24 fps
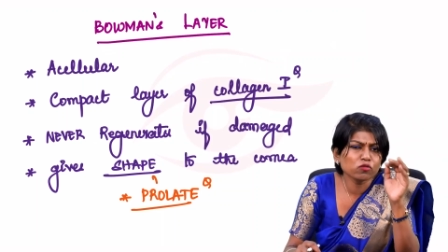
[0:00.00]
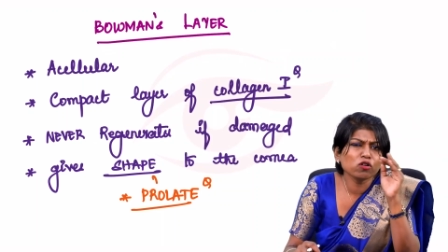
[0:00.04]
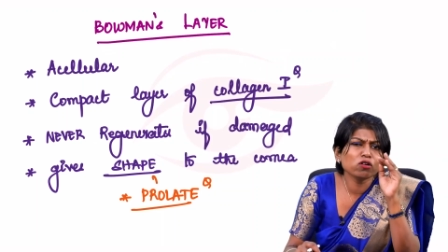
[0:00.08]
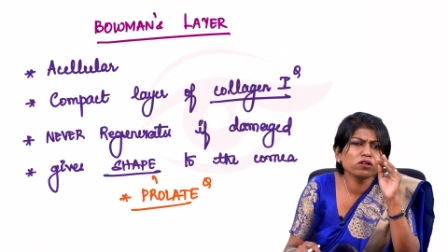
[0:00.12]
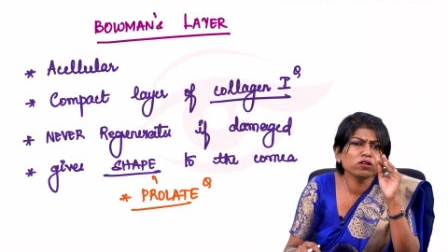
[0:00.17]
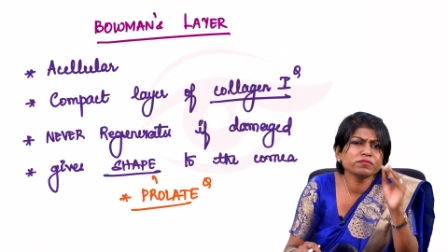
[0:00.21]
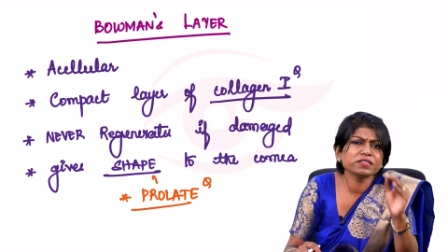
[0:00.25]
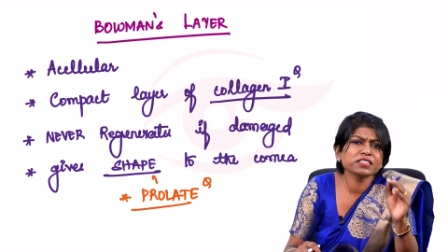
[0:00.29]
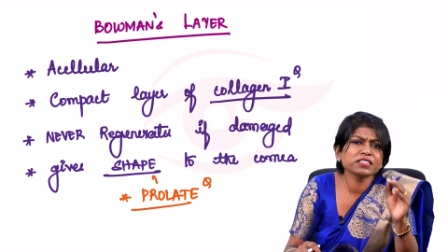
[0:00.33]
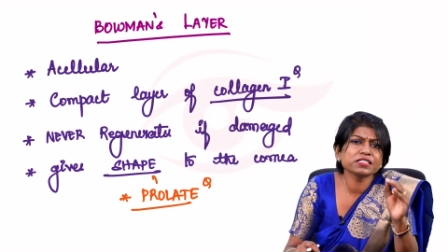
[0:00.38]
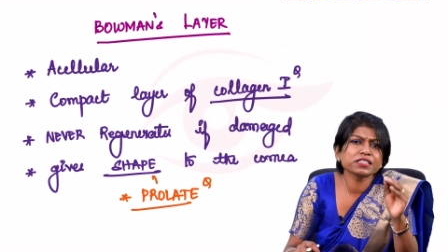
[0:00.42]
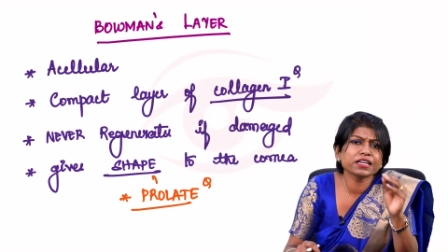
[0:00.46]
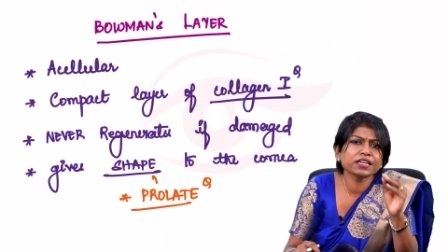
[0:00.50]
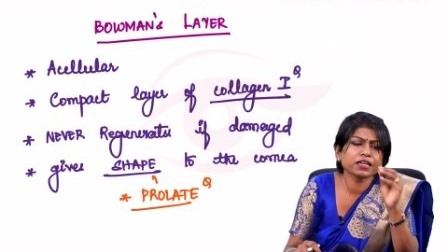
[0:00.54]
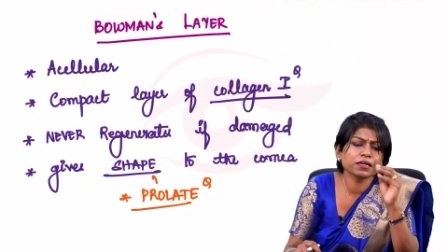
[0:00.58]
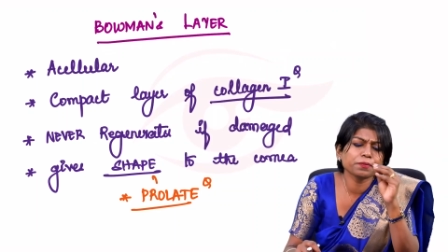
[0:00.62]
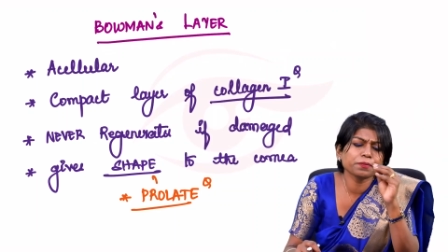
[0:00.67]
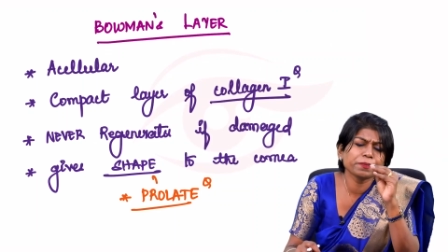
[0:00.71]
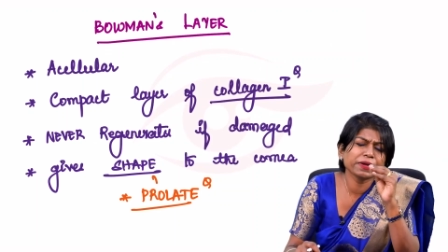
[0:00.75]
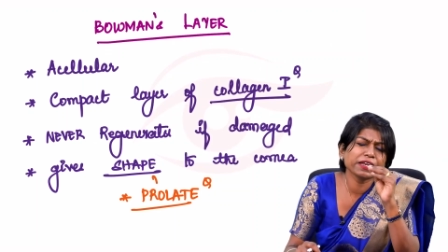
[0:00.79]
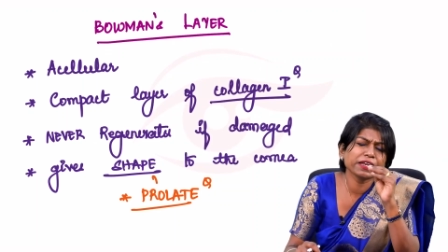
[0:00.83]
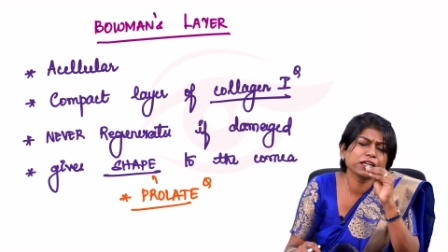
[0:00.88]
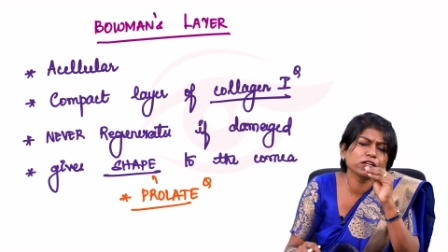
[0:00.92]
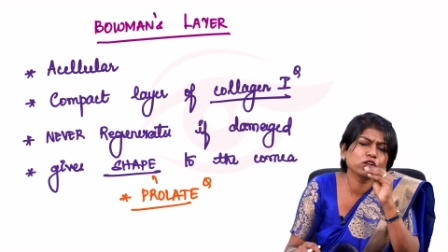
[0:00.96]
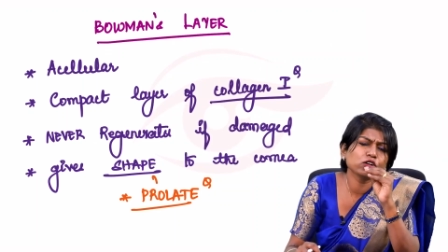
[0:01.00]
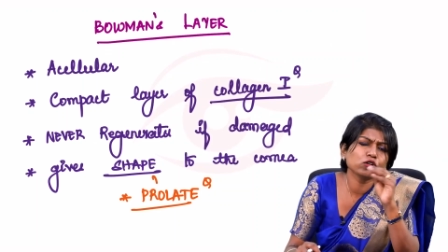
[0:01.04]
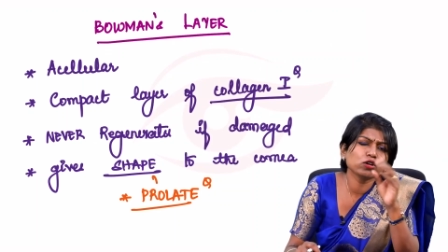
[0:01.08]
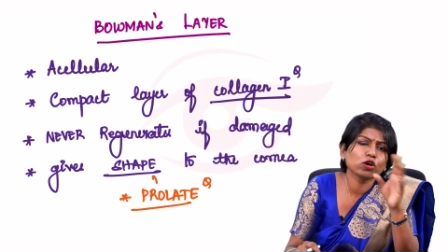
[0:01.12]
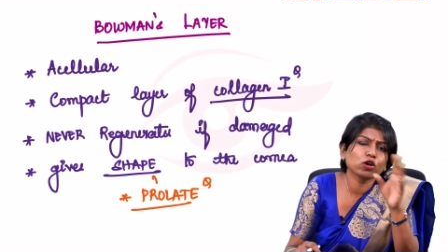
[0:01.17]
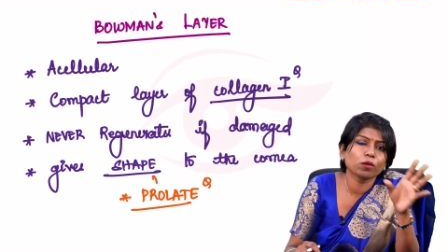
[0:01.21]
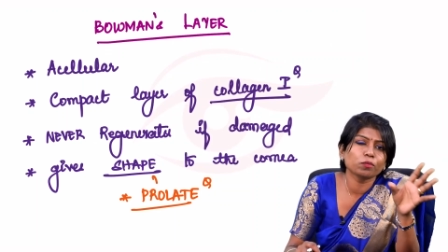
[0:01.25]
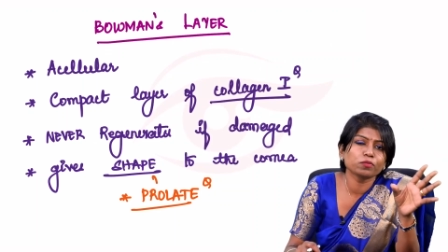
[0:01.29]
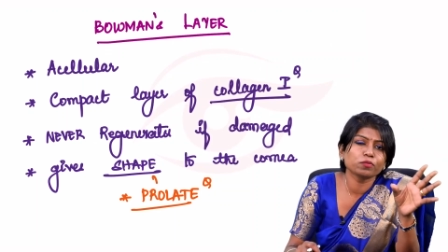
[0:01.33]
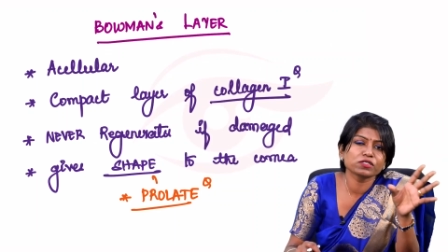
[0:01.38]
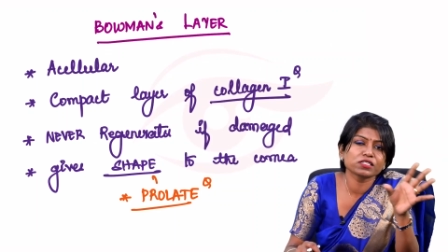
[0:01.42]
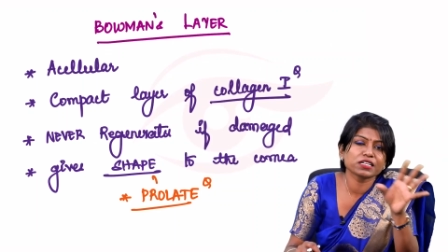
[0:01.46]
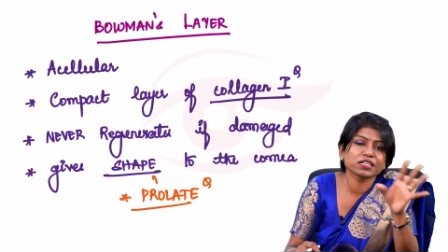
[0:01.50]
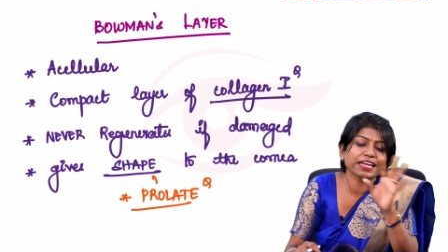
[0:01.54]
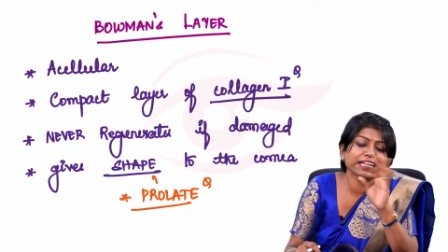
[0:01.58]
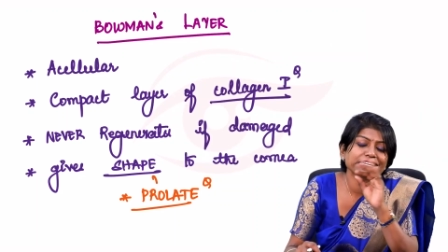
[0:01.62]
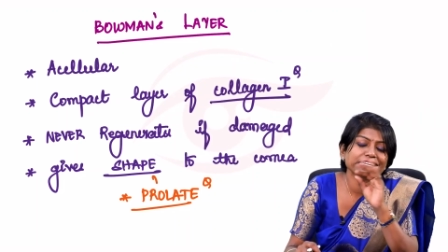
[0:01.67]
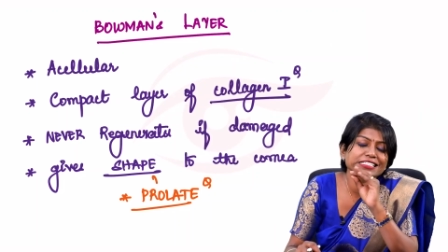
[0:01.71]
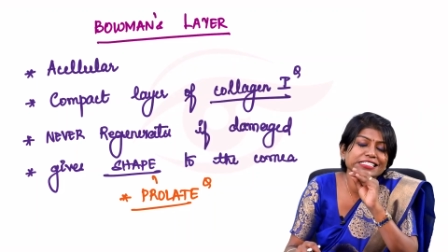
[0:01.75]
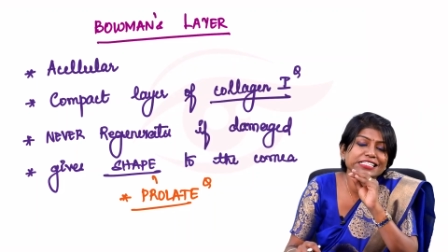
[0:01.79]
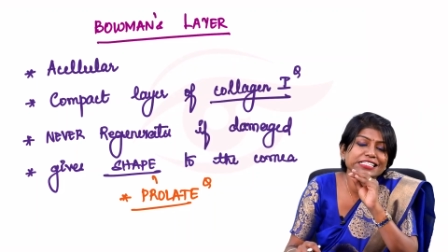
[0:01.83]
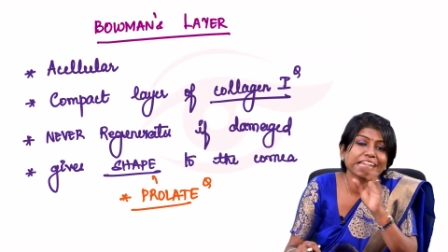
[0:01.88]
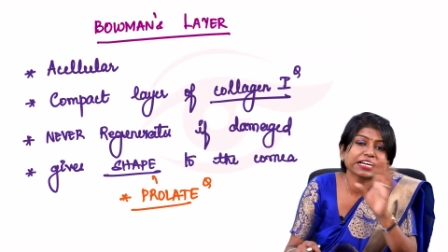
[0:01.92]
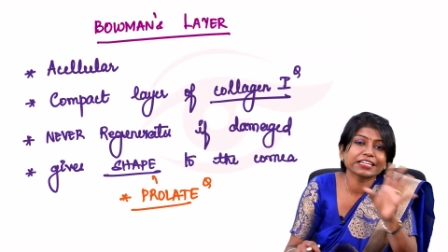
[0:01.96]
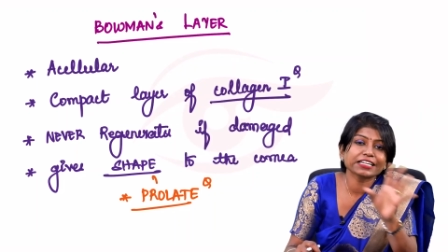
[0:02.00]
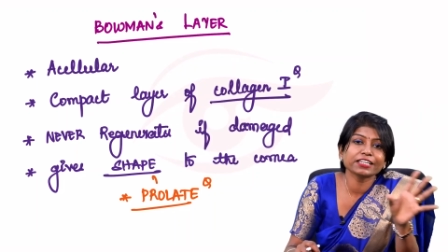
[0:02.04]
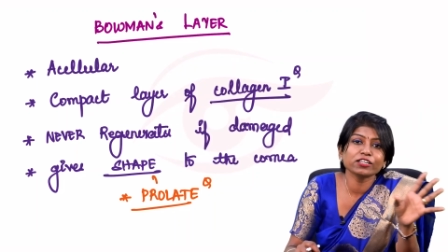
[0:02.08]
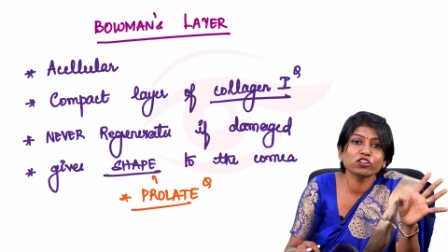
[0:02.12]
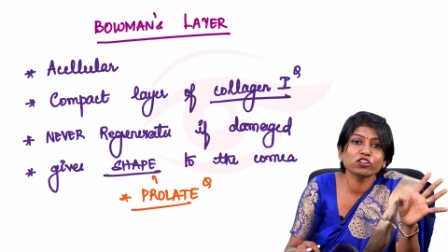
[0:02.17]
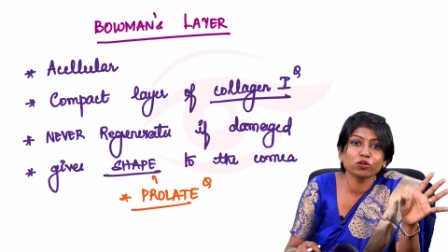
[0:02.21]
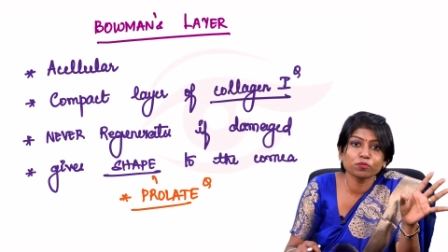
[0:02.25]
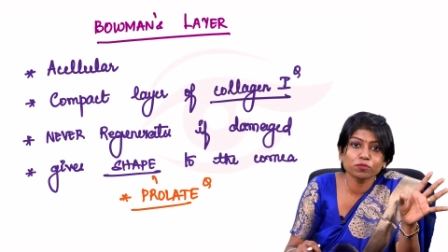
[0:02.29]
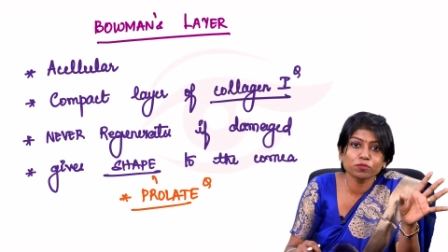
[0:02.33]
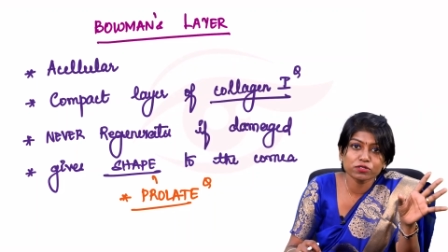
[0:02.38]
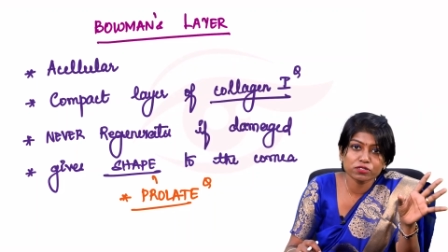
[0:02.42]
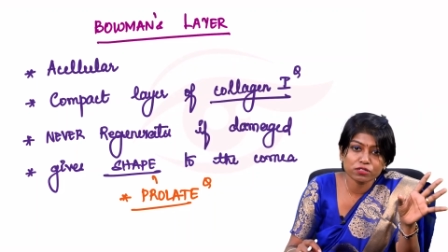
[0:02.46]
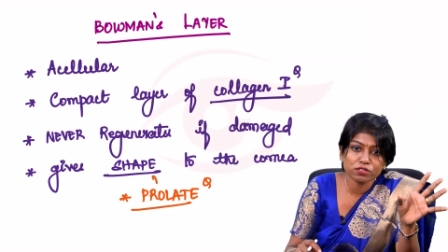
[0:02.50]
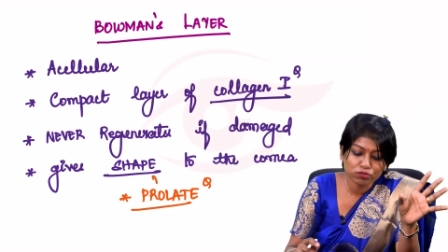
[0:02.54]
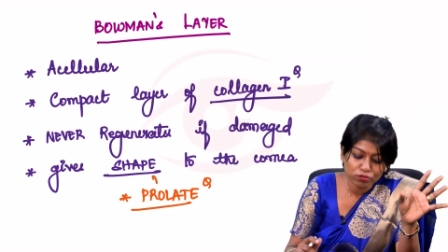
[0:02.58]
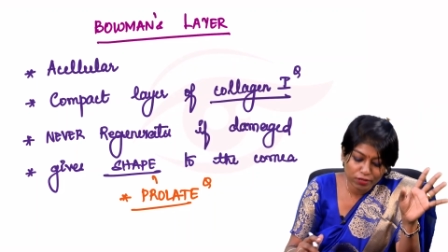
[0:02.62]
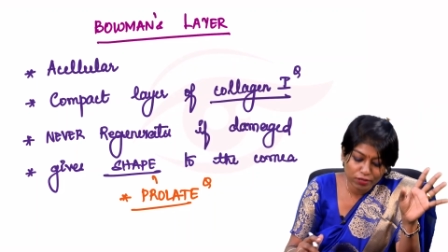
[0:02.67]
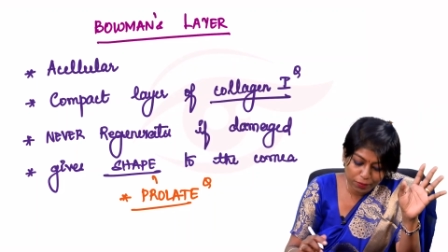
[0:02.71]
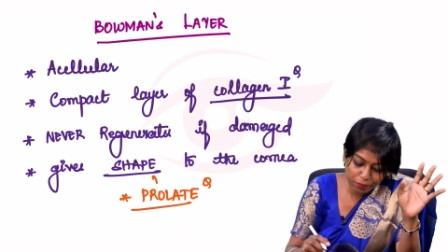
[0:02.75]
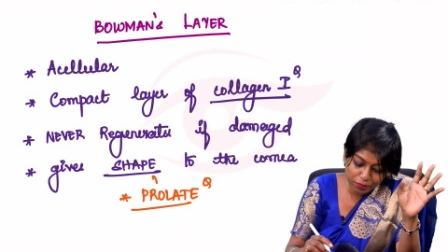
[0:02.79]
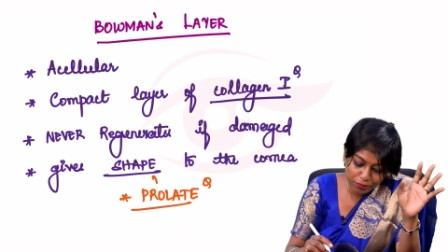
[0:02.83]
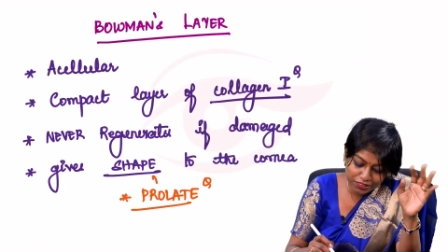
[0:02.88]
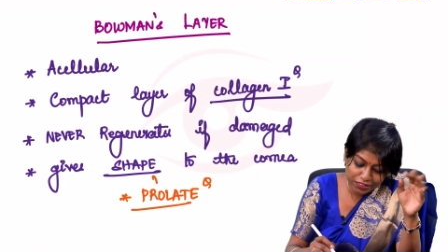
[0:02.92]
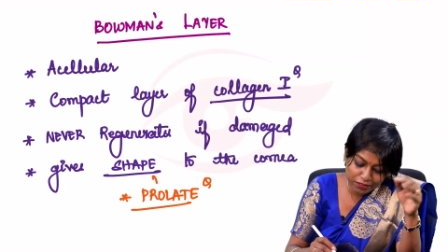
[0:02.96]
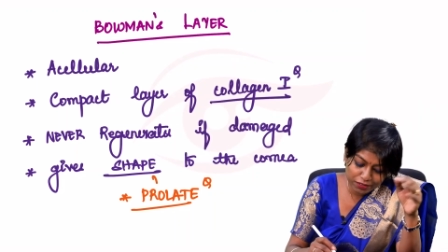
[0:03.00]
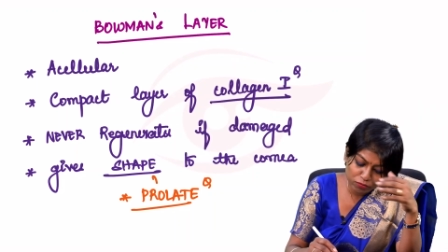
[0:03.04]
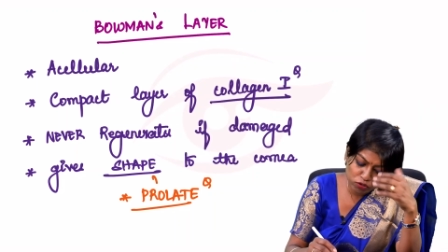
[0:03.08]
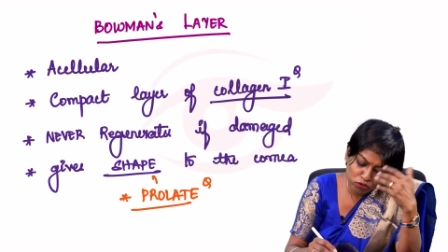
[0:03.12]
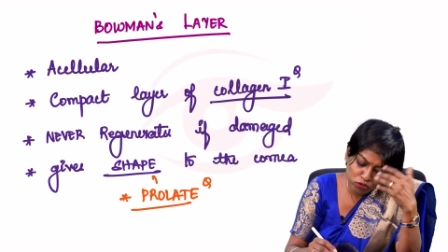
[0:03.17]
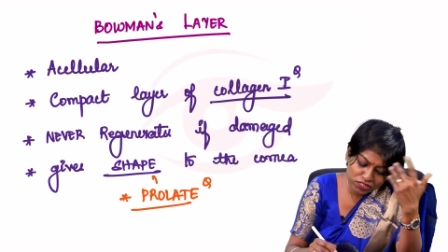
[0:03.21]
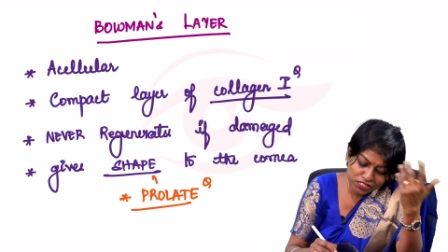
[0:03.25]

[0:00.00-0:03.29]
Bowman's layer, bilkul opposite, exactly opposite to epithelium.